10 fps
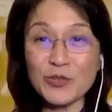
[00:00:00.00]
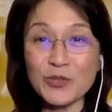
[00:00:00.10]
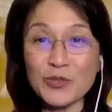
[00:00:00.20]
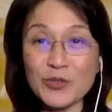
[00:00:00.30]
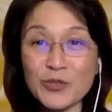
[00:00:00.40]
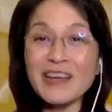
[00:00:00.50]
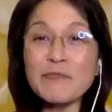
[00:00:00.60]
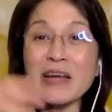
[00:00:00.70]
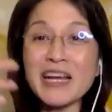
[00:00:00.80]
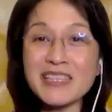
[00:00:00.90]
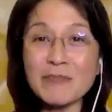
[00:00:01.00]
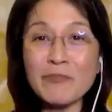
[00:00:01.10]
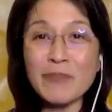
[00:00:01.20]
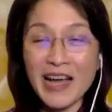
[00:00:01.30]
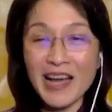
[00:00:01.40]
So my
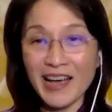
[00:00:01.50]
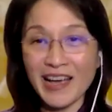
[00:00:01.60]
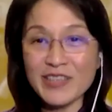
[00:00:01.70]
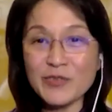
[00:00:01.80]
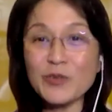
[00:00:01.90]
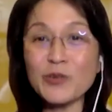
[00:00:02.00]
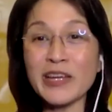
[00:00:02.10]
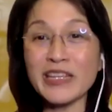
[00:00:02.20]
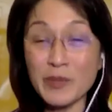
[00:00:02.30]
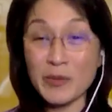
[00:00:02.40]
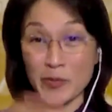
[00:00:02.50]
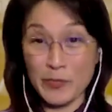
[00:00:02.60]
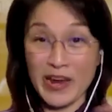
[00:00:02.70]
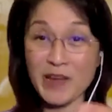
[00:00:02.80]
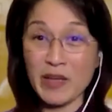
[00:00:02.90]
kasambahay should already be
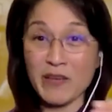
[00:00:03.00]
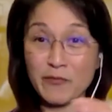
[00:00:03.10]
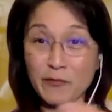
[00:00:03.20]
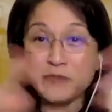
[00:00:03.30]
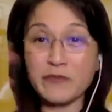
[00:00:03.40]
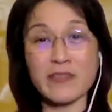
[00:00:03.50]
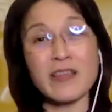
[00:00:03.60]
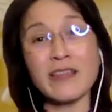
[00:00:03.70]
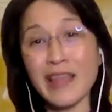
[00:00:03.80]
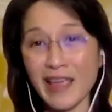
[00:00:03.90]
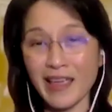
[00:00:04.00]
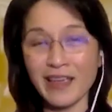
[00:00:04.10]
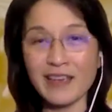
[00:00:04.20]
preparing my food for the day.